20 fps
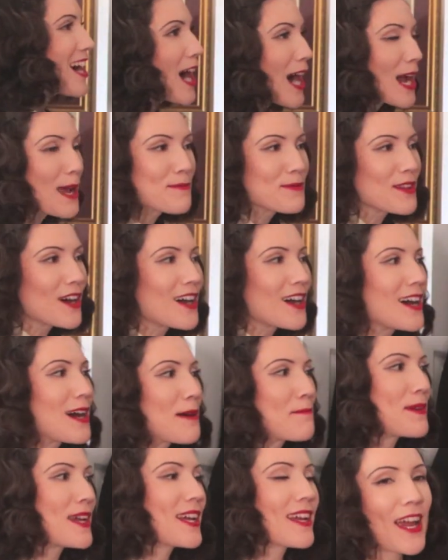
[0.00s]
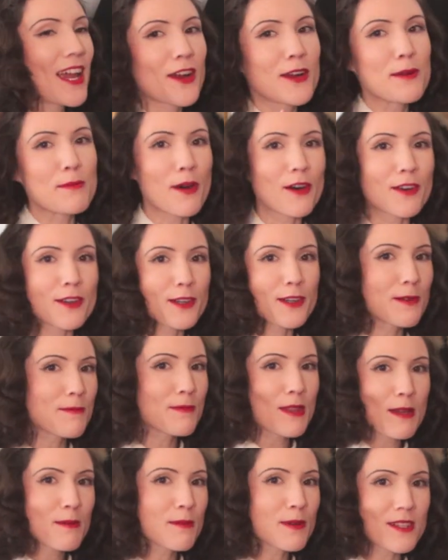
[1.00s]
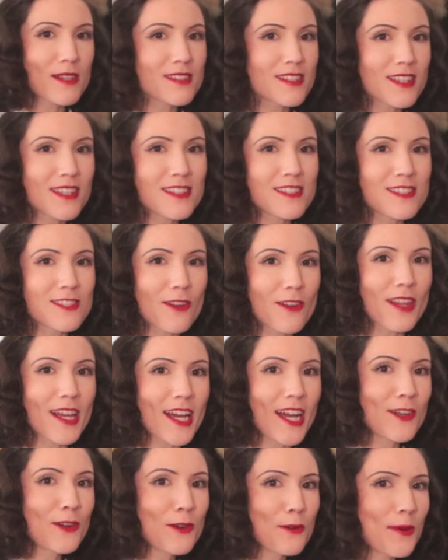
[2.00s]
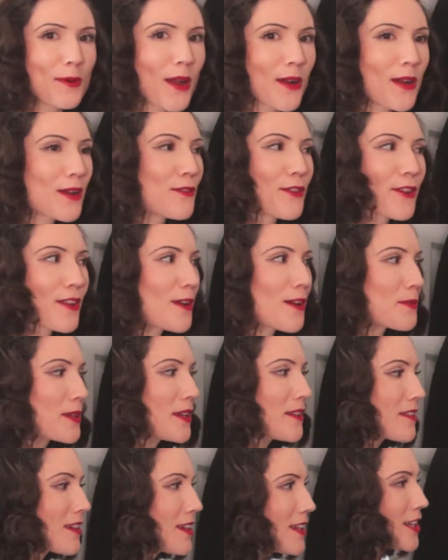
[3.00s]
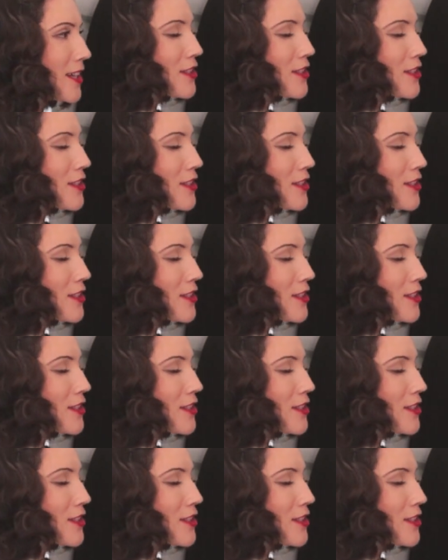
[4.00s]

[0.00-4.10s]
I am not a big Harry Potter person, so like I don't wear it for that reason.